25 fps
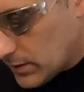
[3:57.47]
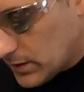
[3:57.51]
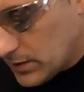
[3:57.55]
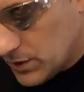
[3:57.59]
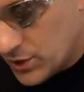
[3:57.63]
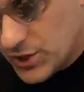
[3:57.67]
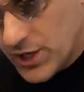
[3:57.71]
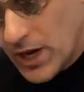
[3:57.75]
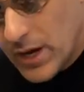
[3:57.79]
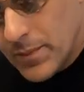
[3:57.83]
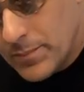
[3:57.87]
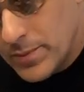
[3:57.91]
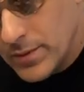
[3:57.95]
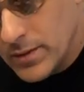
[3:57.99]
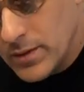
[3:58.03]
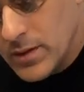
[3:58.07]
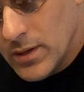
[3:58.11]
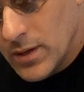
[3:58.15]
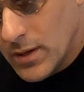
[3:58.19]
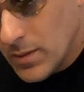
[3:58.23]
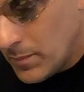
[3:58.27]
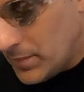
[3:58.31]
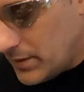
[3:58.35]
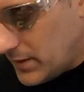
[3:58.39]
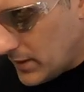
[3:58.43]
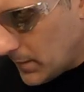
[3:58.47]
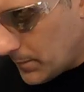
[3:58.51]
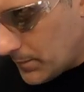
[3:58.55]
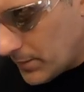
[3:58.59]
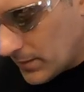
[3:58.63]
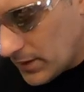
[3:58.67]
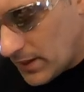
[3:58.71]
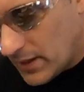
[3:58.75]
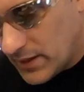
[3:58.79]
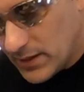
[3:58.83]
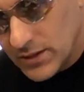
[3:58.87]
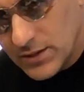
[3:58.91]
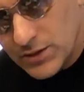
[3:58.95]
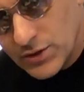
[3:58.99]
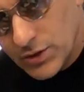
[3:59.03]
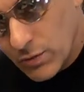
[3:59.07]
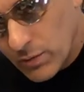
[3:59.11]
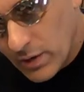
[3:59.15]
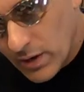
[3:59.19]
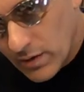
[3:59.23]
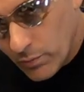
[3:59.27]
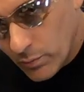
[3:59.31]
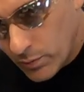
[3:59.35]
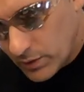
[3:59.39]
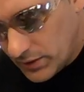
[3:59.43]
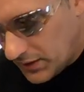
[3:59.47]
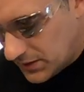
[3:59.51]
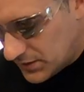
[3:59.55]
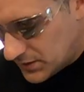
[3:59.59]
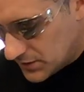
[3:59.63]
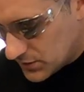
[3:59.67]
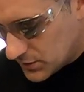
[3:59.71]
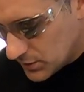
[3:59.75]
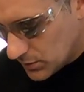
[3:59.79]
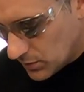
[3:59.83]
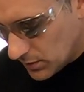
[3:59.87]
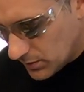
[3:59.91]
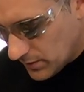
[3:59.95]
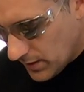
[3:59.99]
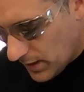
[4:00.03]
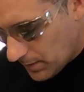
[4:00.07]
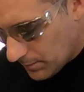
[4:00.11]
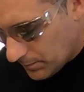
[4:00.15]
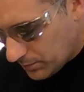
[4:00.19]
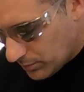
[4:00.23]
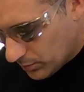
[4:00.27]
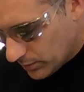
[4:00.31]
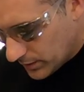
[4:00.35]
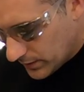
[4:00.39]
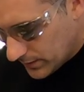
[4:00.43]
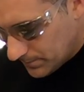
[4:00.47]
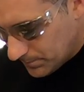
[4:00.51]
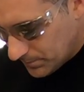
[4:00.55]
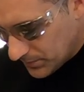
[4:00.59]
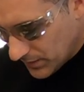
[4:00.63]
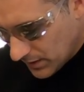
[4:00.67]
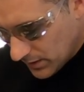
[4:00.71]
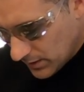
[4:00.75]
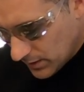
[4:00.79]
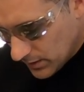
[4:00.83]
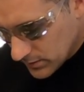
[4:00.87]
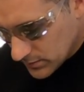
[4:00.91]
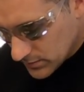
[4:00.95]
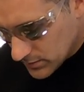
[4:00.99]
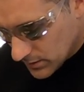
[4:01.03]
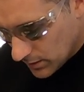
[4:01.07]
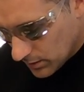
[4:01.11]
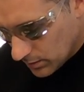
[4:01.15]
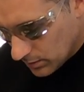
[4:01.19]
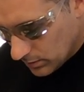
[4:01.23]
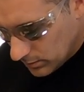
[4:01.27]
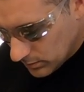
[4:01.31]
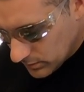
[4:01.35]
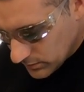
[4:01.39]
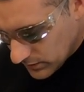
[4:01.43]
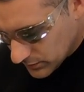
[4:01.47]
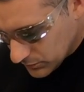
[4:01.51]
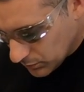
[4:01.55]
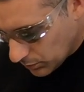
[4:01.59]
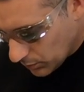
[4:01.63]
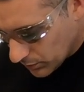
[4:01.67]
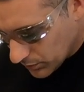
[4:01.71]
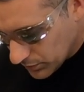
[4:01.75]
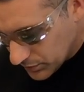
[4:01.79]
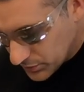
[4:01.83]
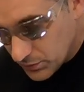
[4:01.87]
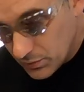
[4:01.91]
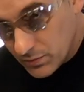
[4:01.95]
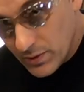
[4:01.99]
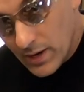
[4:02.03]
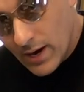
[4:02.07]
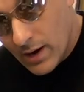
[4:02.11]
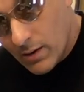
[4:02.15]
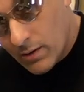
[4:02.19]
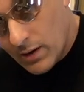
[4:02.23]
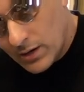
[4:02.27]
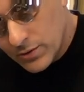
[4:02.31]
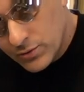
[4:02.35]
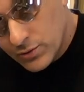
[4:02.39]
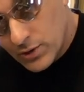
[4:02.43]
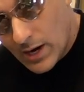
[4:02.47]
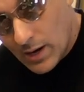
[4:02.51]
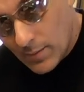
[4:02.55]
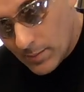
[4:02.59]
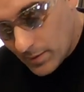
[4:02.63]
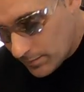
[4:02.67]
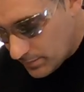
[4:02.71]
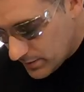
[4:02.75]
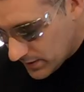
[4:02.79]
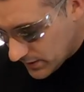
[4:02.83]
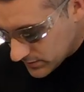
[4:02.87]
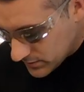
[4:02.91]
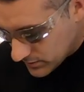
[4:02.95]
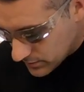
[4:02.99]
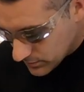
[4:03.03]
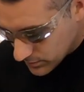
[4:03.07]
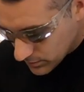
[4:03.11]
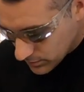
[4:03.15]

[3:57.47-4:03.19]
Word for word: we can shape it, manipulate it, do whatever we need to do at that point. So that's what we're gonna do now. I'll try my best to